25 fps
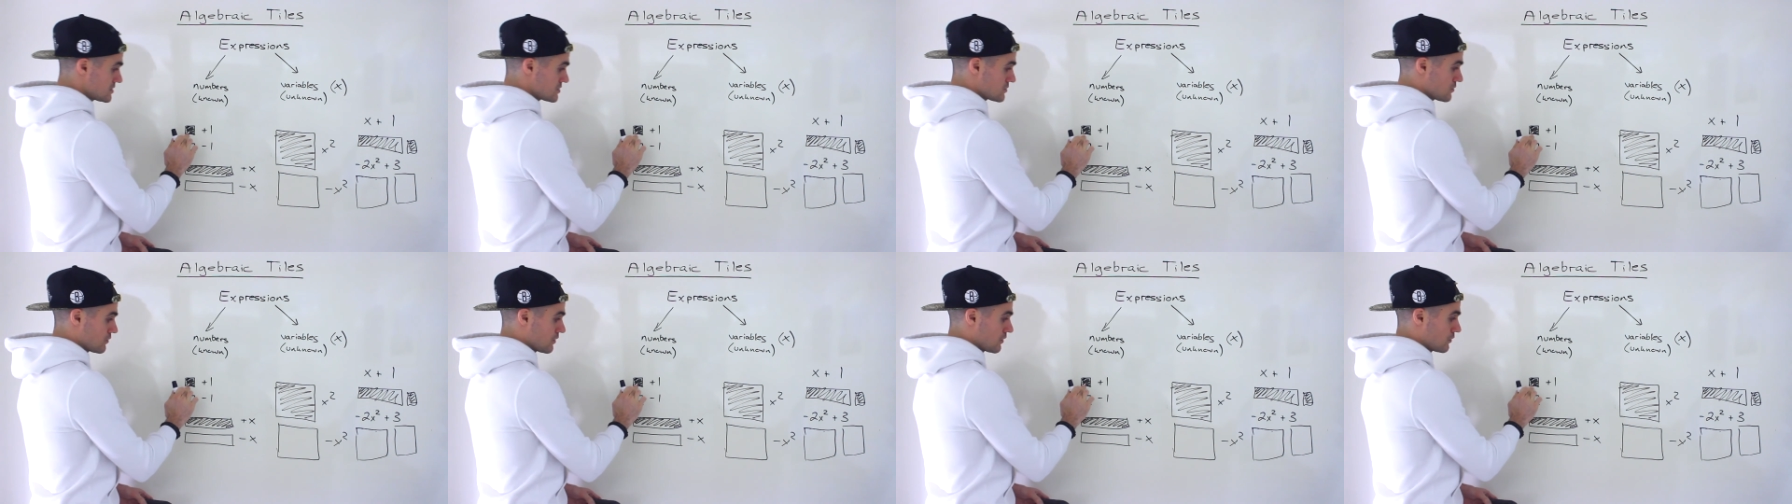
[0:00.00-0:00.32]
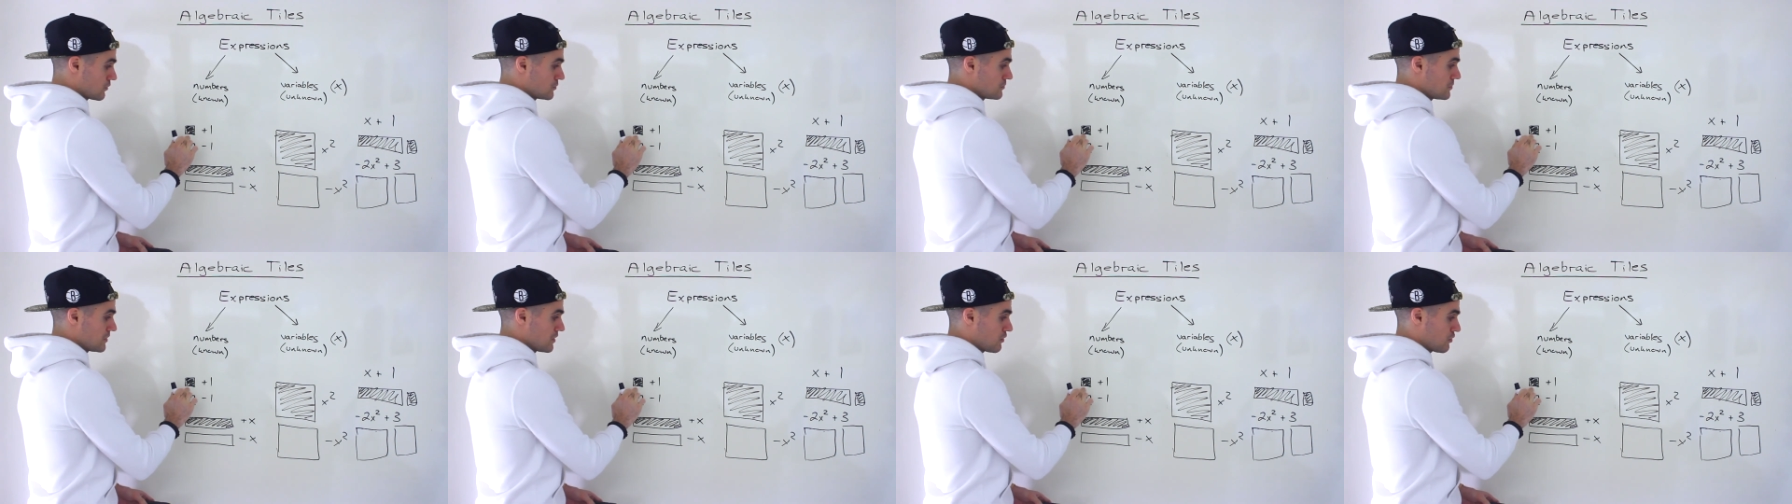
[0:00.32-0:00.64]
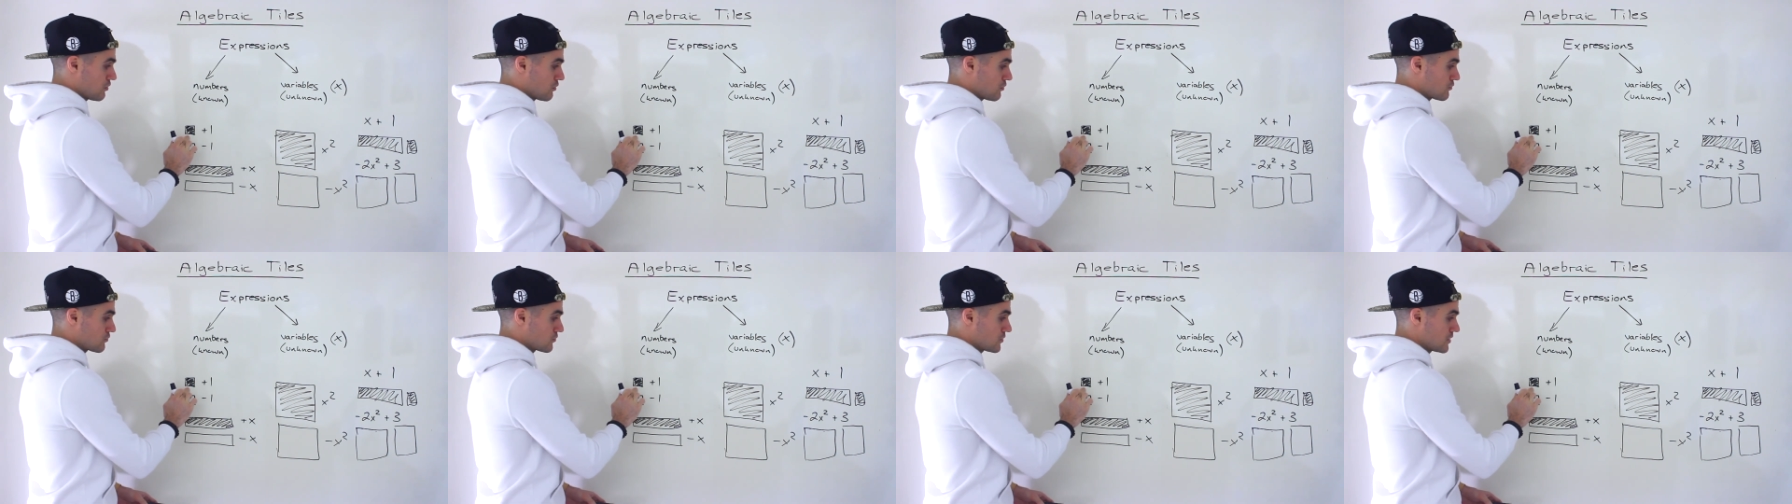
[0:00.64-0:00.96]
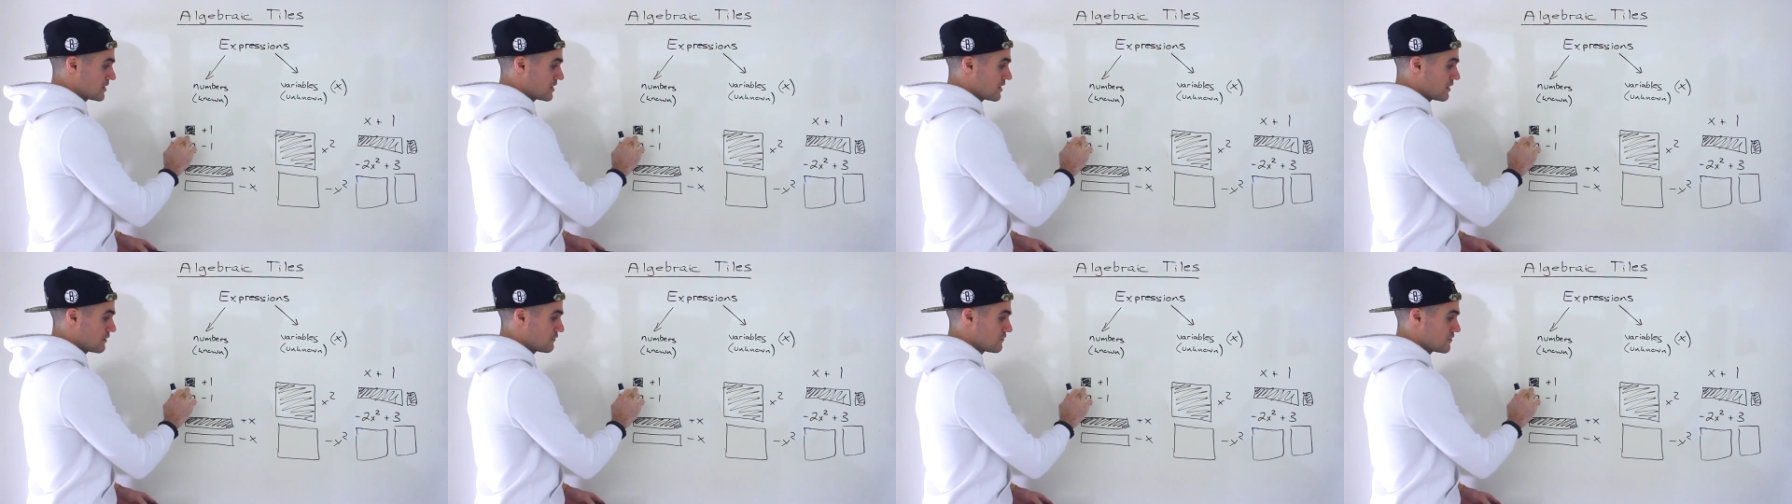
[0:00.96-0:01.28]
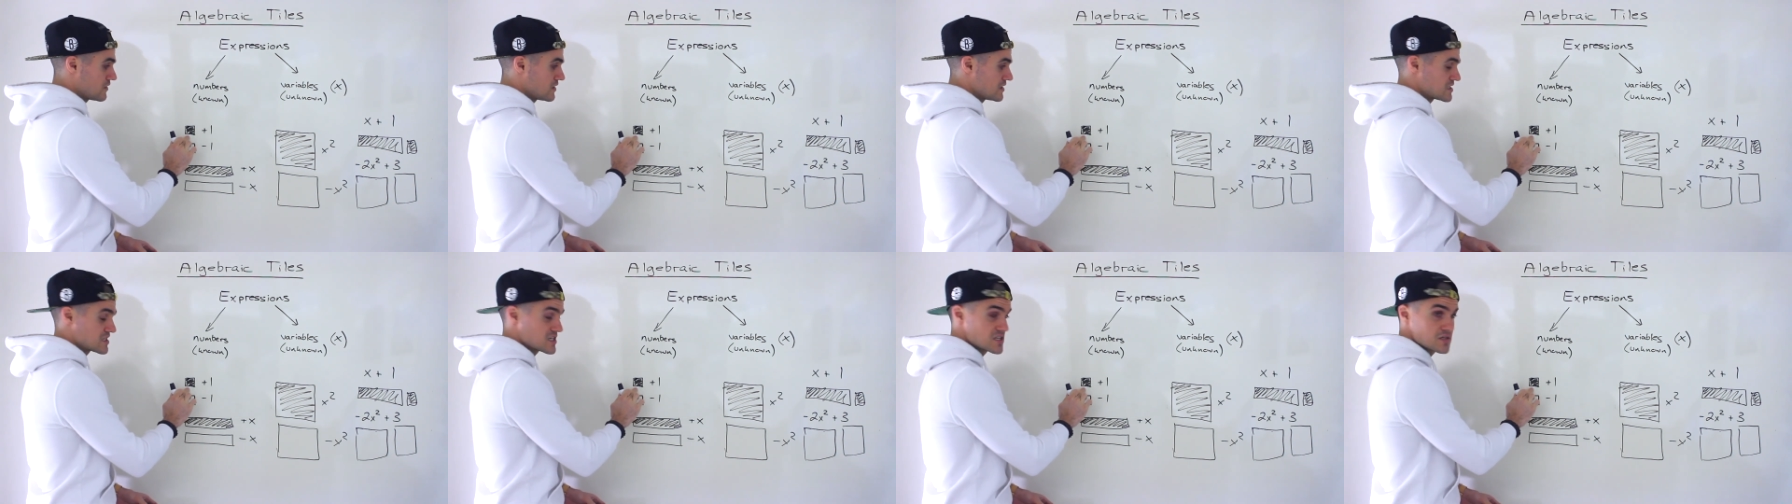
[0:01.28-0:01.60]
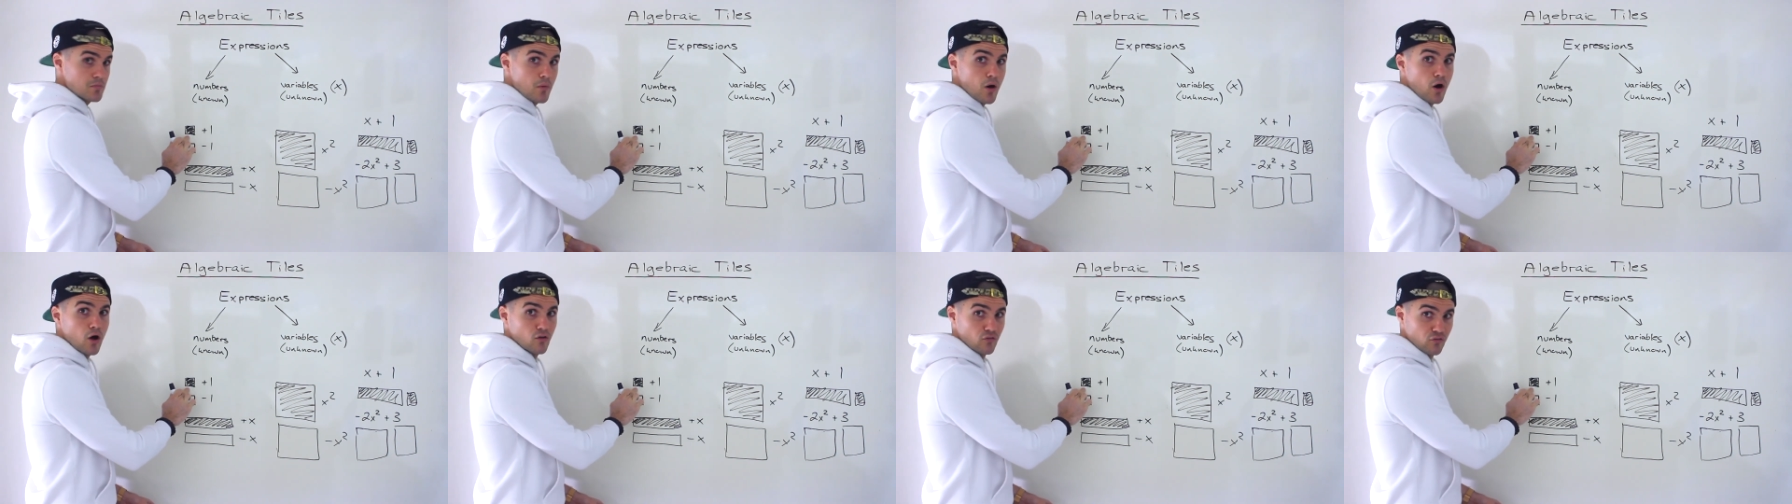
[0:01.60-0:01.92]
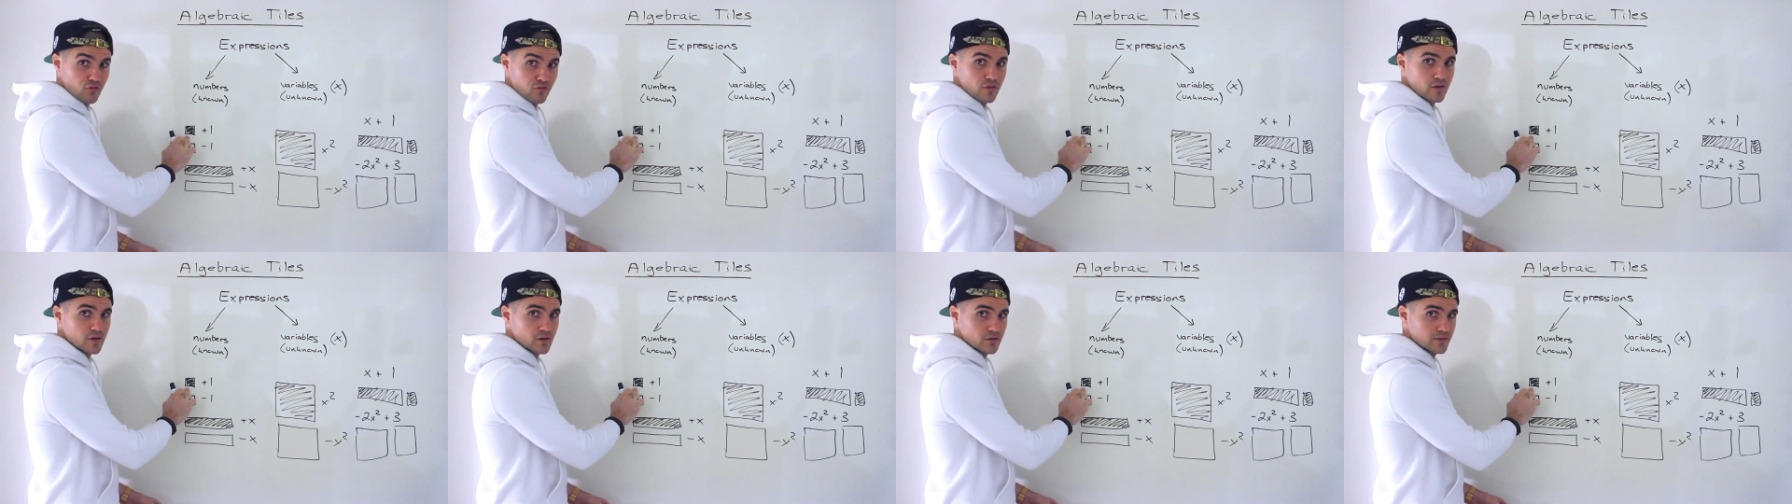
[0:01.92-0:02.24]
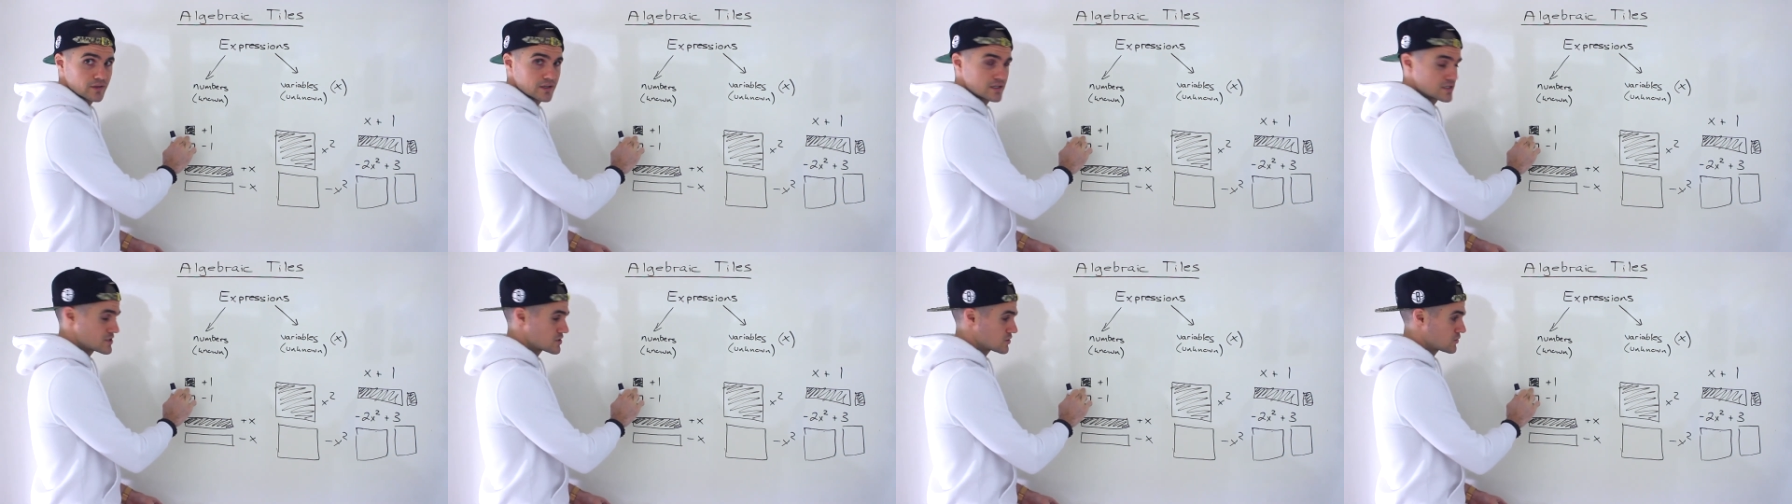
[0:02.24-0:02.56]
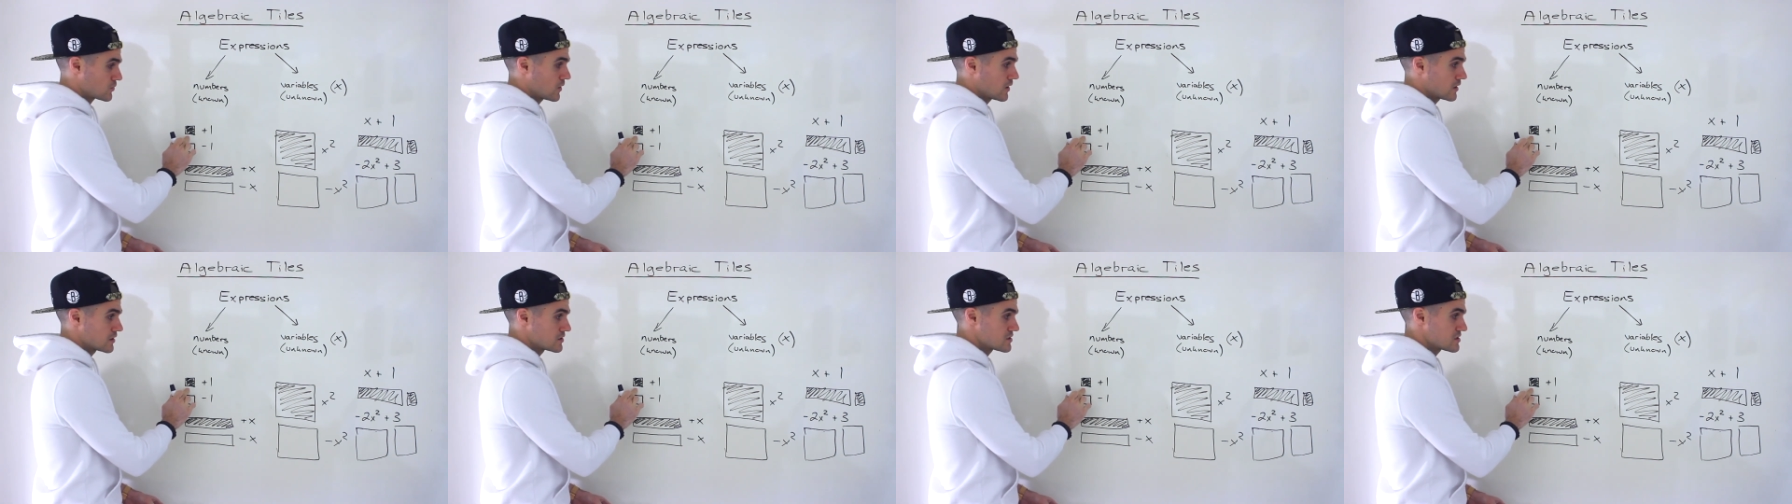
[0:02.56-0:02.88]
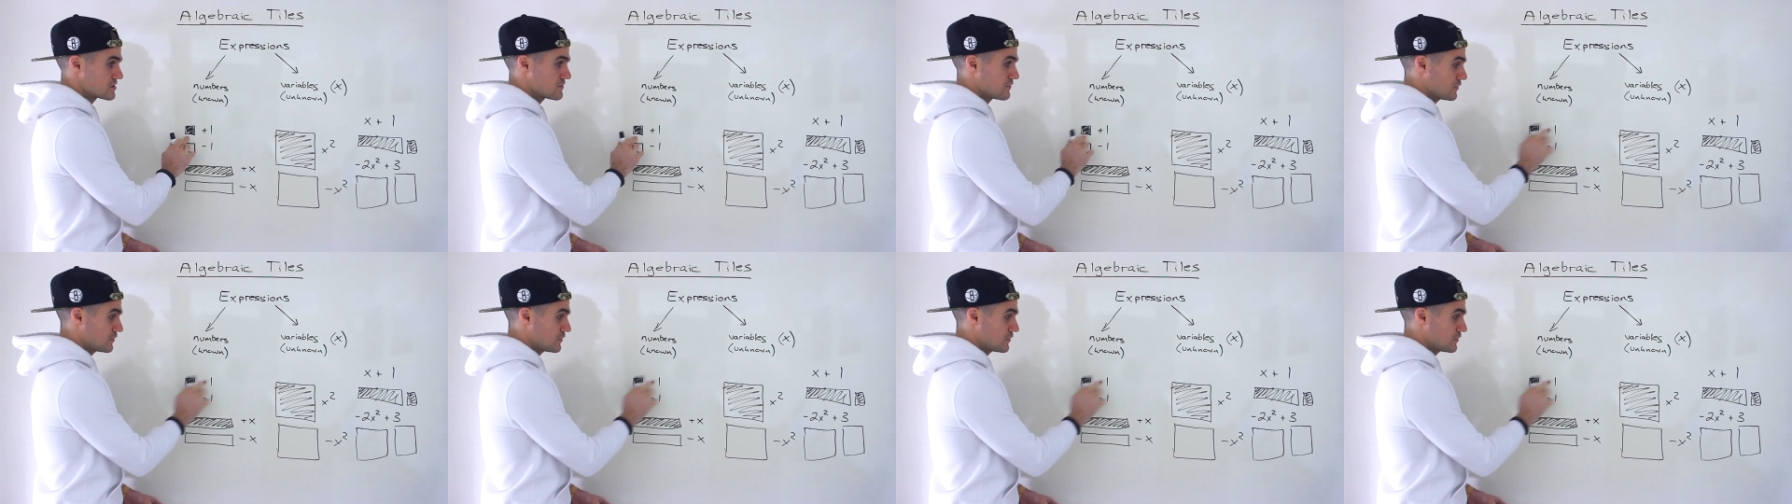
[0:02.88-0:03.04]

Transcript: so there would be 3 of these small filled in squares.